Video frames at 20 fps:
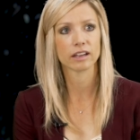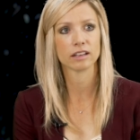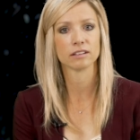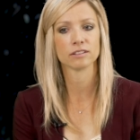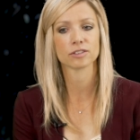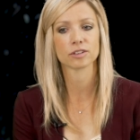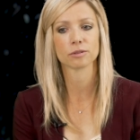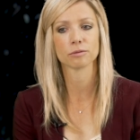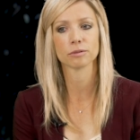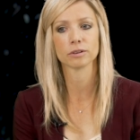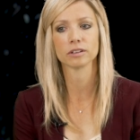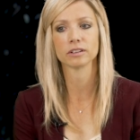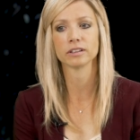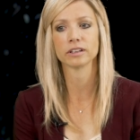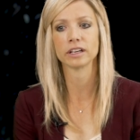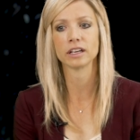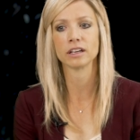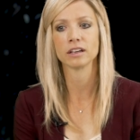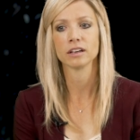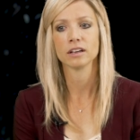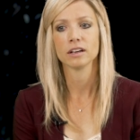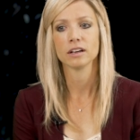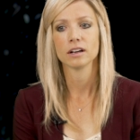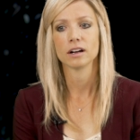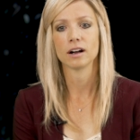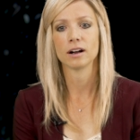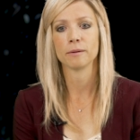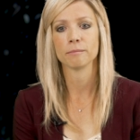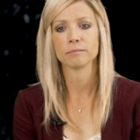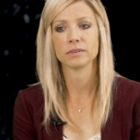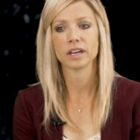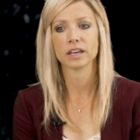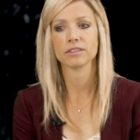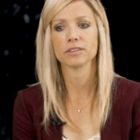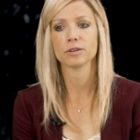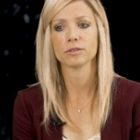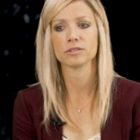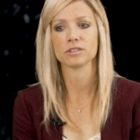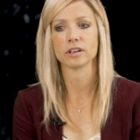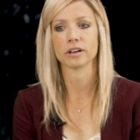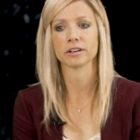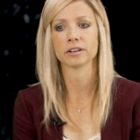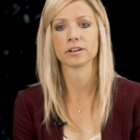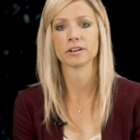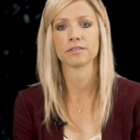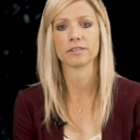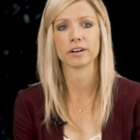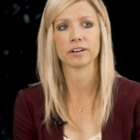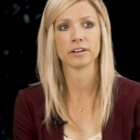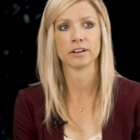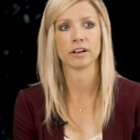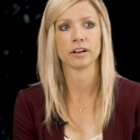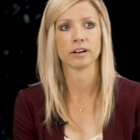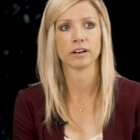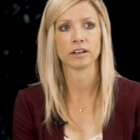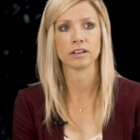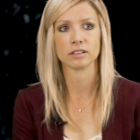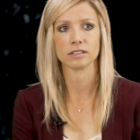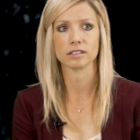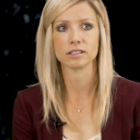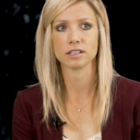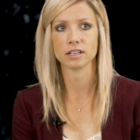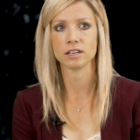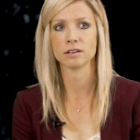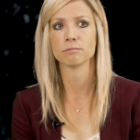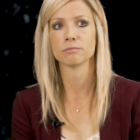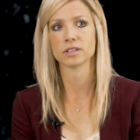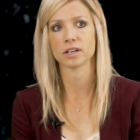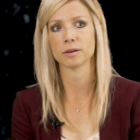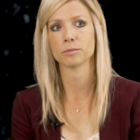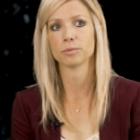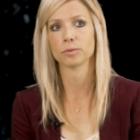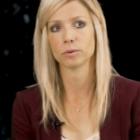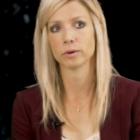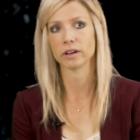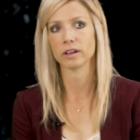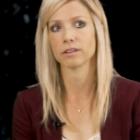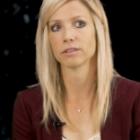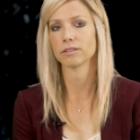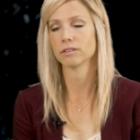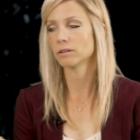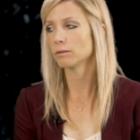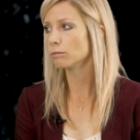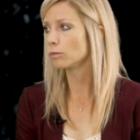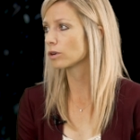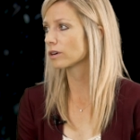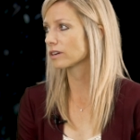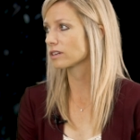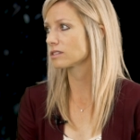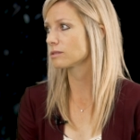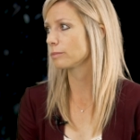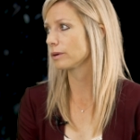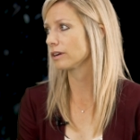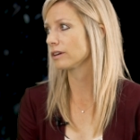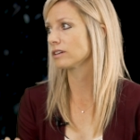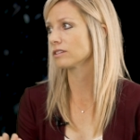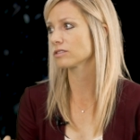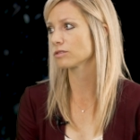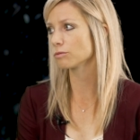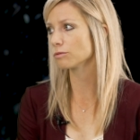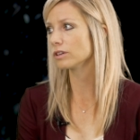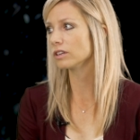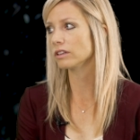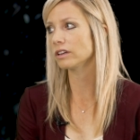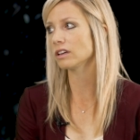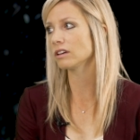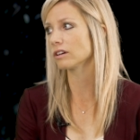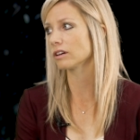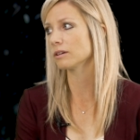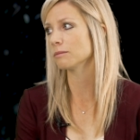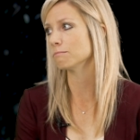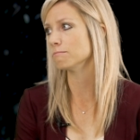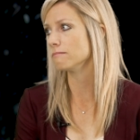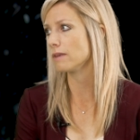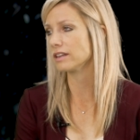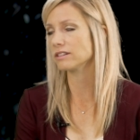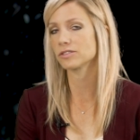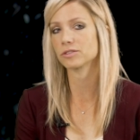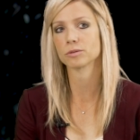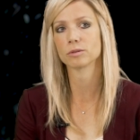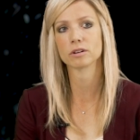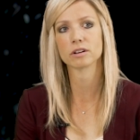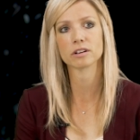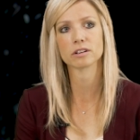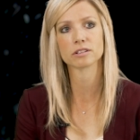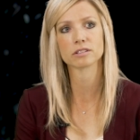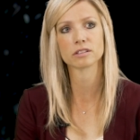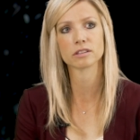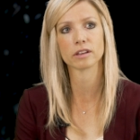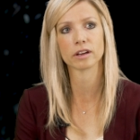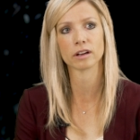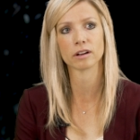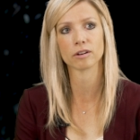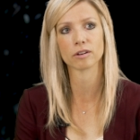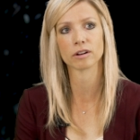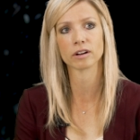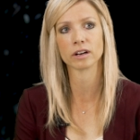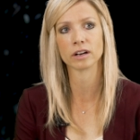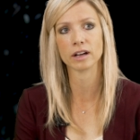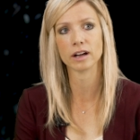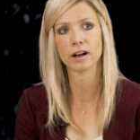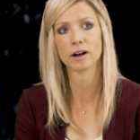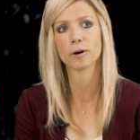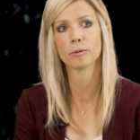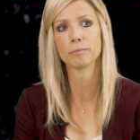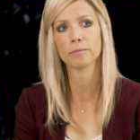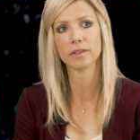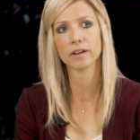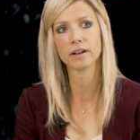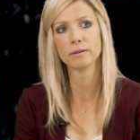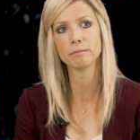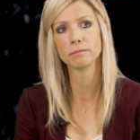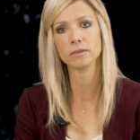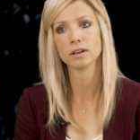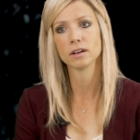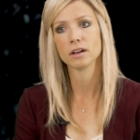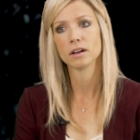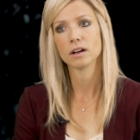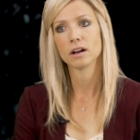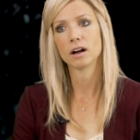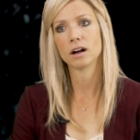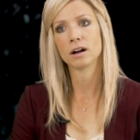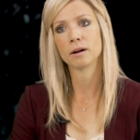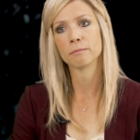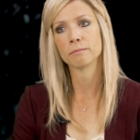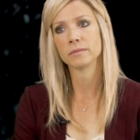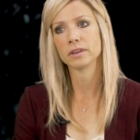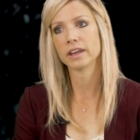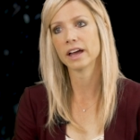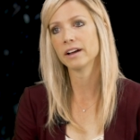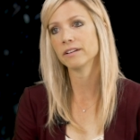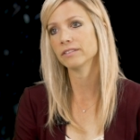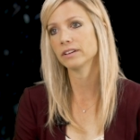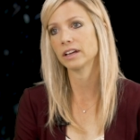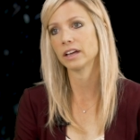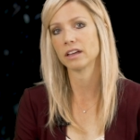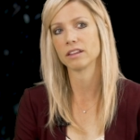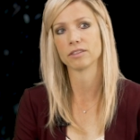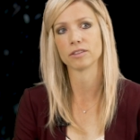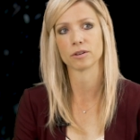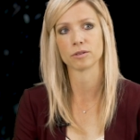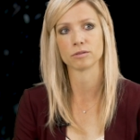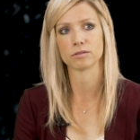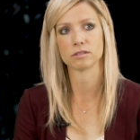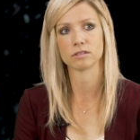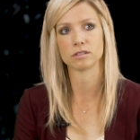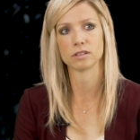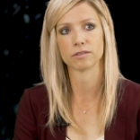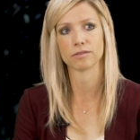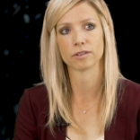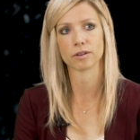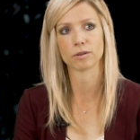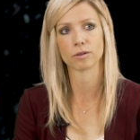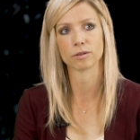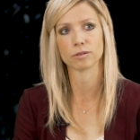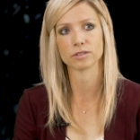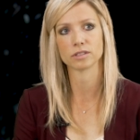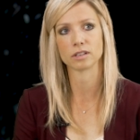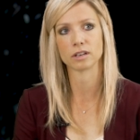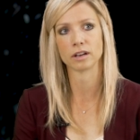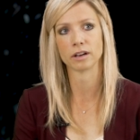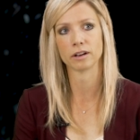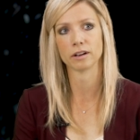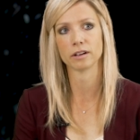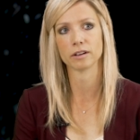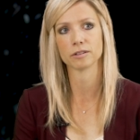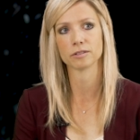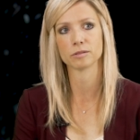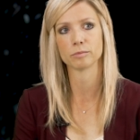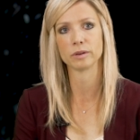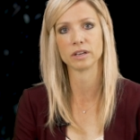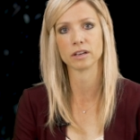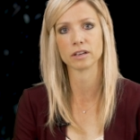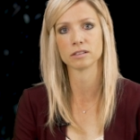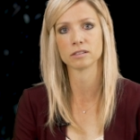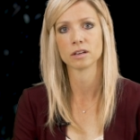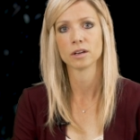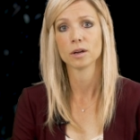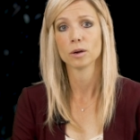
and to really um, get those younger veterinarians teamed up with more experienced, really good mentors that are going to help them um, navigate those difficult scenarios because